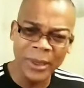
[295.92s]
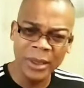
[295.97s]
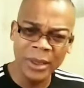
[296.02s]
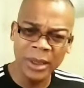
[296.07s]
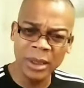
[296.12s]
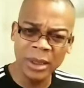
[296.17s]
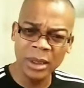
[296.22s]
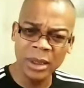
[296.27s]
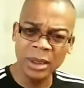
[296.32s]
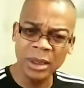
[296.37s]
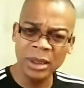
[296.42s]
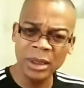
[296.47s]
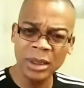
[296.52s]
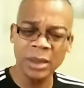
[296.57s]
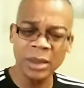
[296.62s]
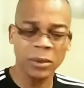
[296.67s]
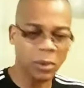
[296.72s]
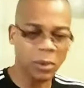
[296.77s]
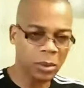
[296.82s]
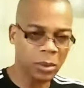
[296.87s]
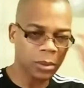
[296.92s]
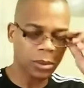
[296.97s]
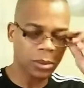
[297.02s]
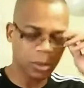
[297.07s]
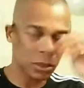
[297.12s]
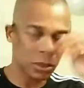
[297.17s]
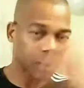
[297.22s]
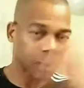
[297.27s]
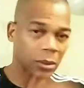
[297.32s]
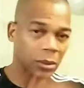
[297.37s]

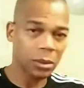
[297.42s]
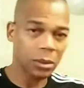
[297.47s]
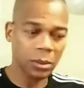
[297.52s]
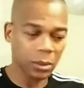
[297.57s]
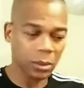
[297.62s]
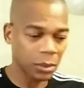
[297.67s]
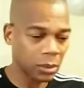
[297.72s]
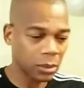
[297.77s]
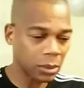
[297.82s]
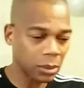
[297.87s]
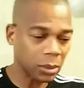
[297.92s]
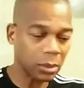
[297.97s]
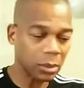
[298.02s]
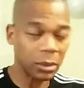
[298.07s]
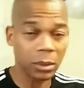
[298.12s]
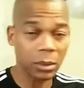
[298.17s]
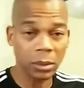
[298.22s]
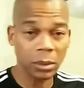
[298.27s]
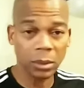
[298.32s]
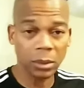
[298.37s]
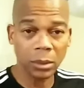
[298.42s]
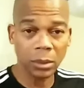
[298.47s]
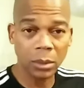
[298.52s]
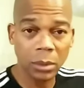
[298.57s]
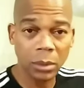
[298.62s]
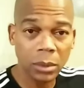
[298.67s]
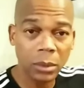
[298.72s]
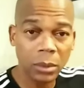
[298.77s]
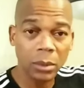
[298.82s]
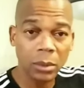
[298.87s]

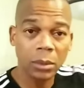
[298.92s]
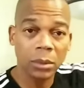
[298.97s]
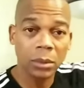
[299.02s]
[no speech]